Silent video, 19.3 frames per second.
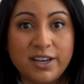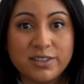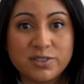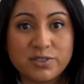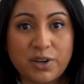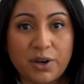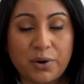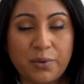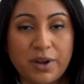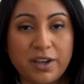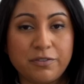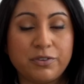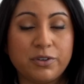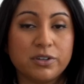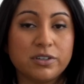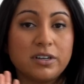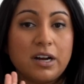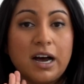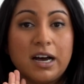So if
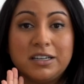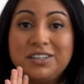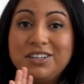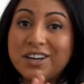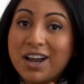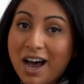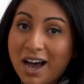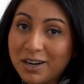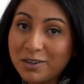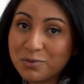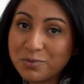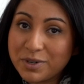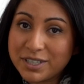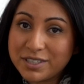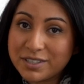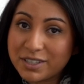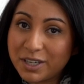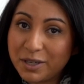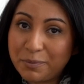you're a
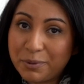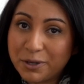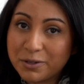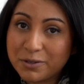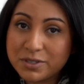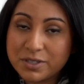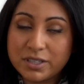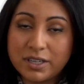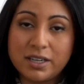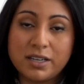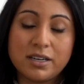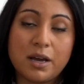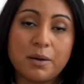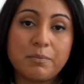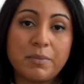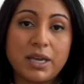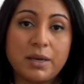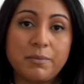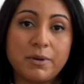non-risky
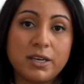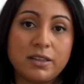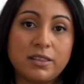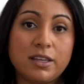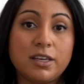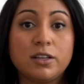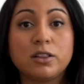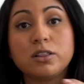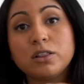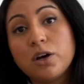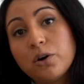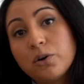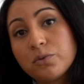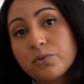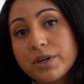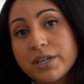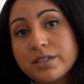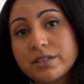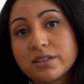person, maybe the low
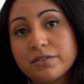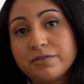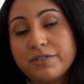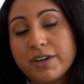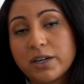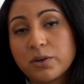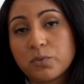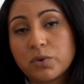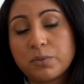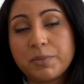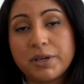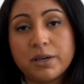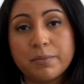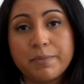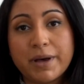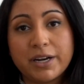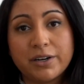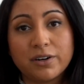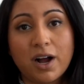risk fund would be a
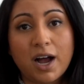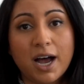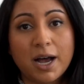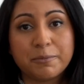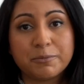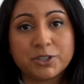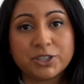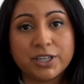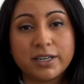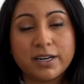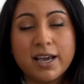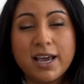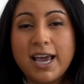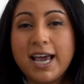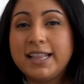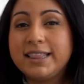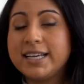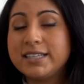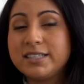better option
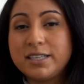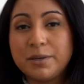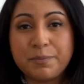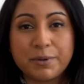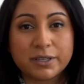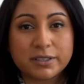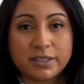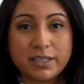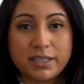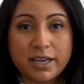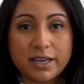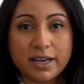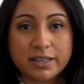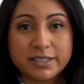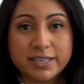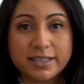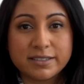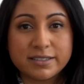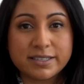that typically
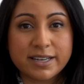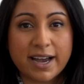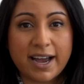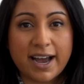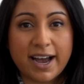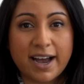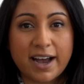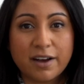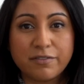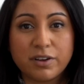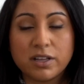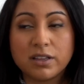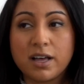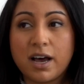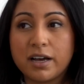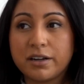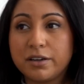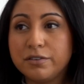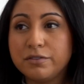tends to have a
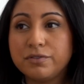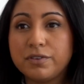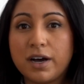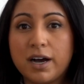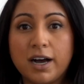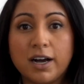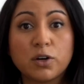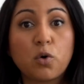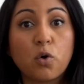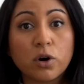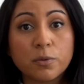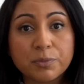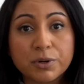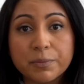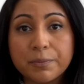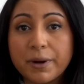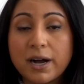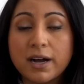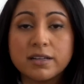lot of
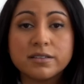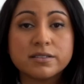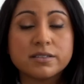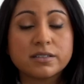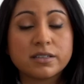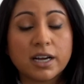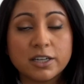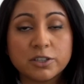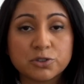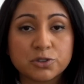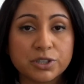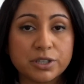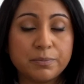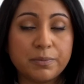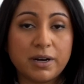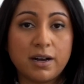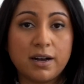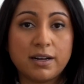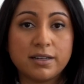corporate bonds, country
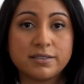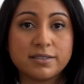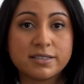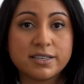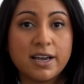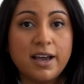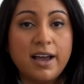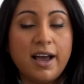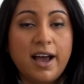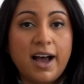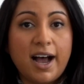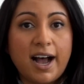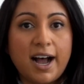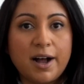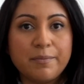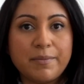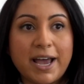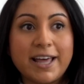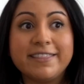bonds.
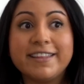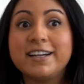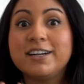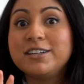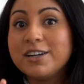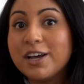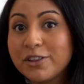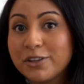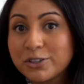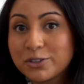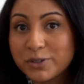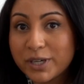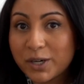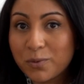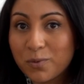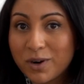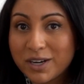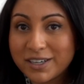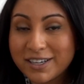And then another
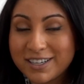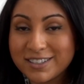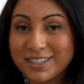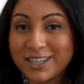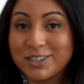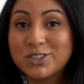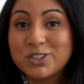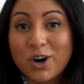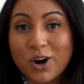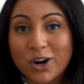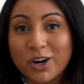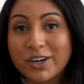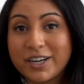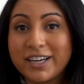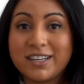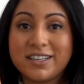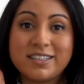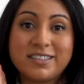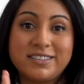great one is a
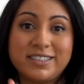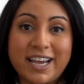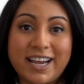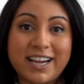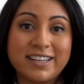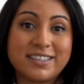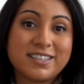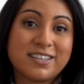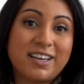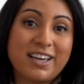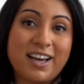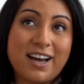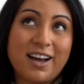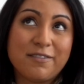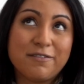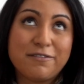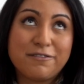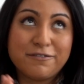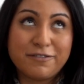target date
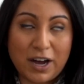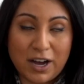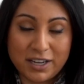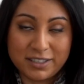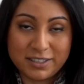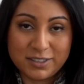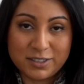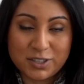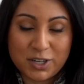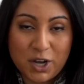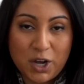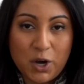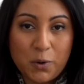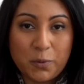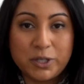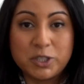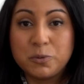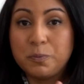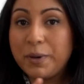fund,
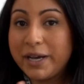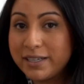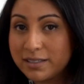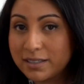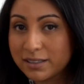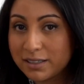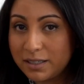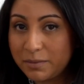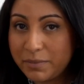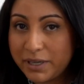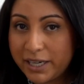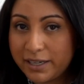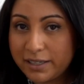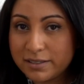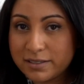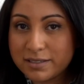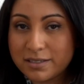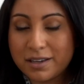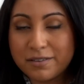which basically
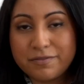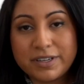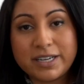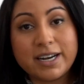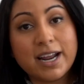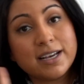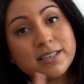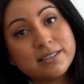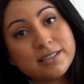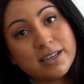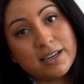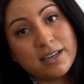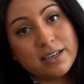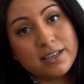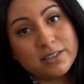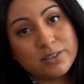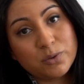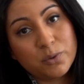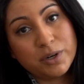means Vanessa
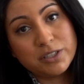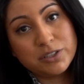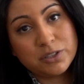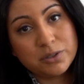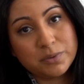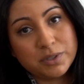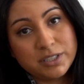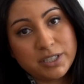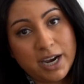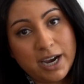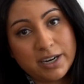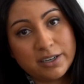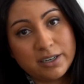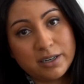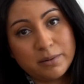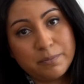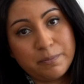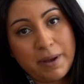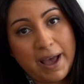is going to
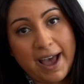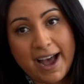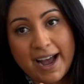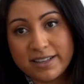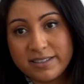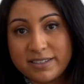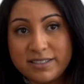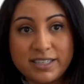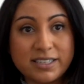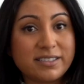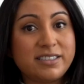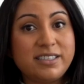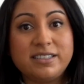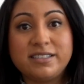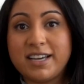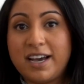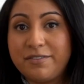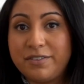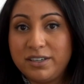retire at
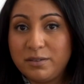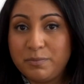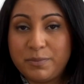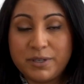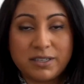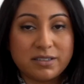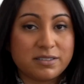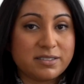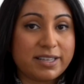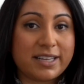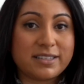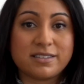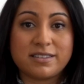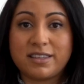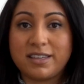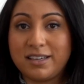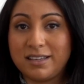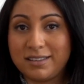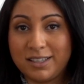67 because that's
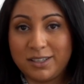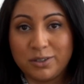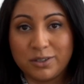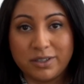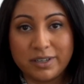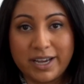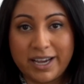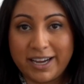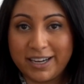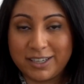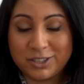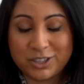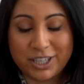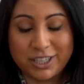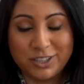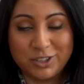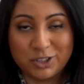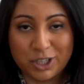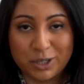the legal age
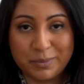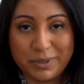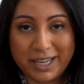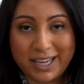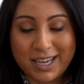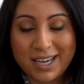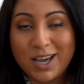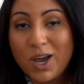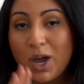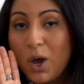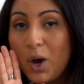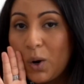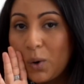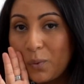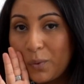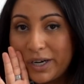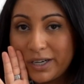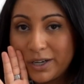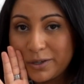in Germany.
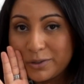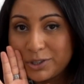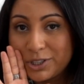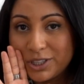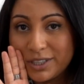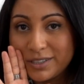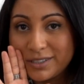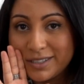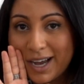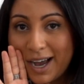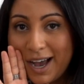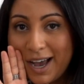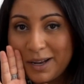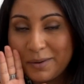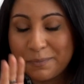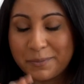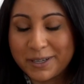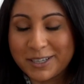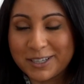We know she's
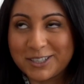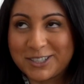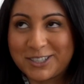not because